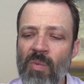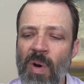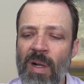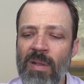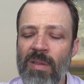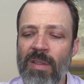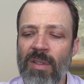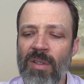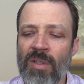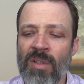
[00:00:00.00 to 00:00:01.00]
Well,
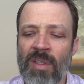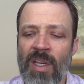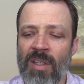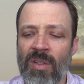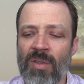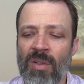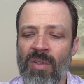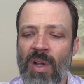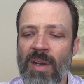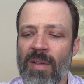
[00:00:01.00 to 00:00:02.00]
again, you
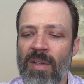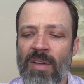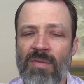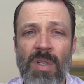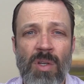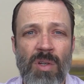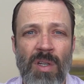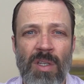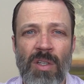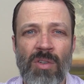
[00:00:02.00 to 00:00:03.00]
try to envision
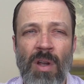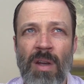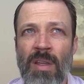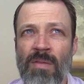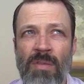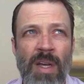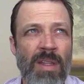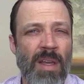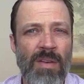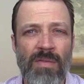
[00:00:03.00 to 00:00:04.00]
it. You try to
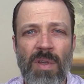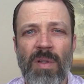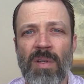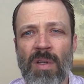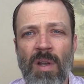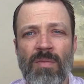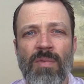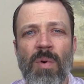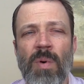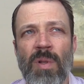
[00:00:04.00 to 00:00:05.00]
invite that feeling to come
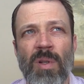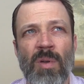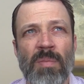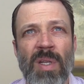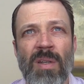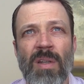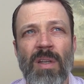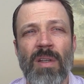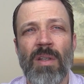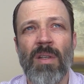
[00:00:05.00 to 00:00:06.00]
forward a little bit,
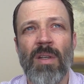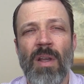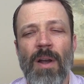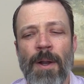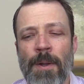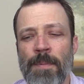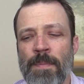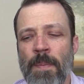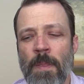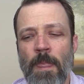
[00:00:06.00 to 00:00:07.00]

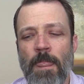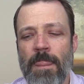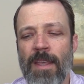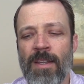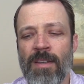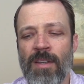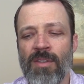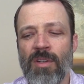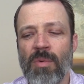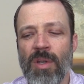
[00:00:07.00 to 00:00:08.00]
and
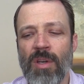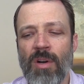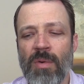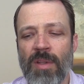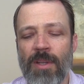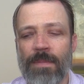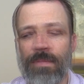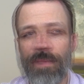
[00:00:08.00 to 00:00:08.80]
see where you go with it.